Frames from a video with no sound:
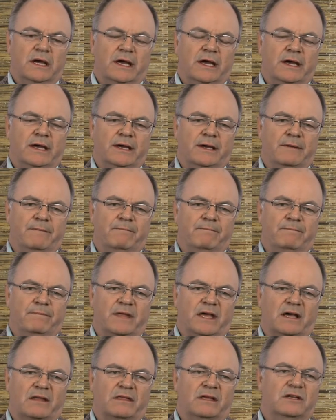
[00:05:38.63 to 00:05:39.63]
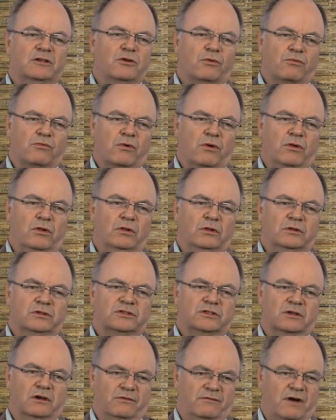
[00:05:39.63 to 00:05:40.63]
um, I think the
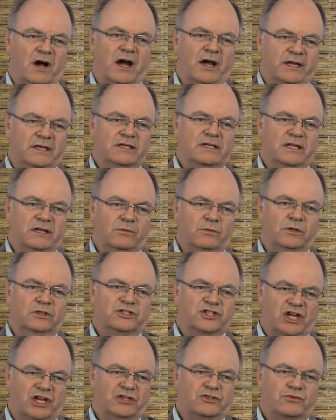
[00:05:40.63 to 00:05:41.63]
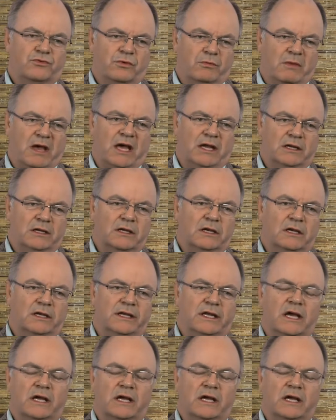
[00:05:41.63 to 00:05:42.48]
roles of IT will change dramatically.